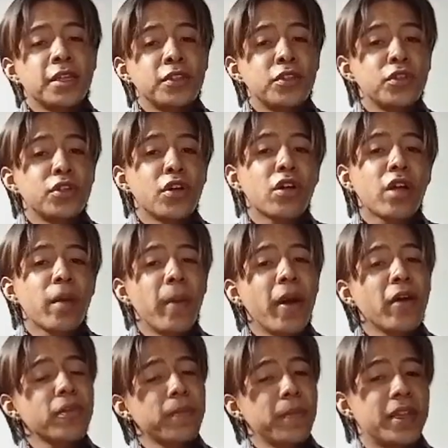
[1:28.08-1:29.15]
To talk
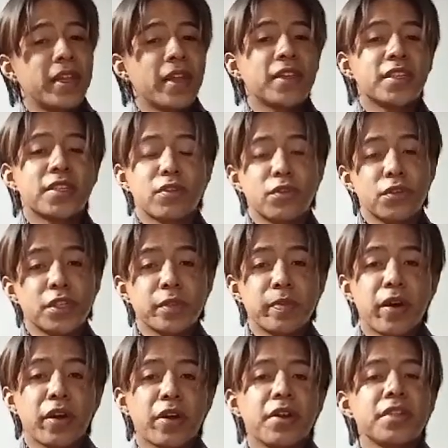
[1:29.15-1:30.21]
about Metadiscourse
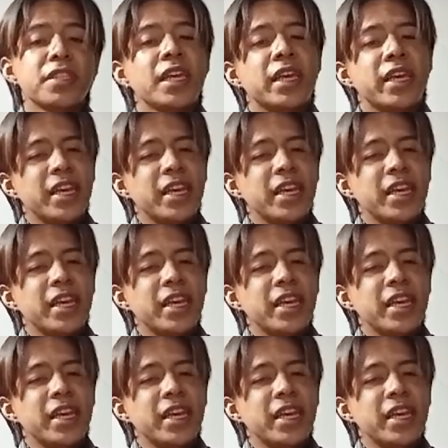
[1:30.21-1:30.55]
markers,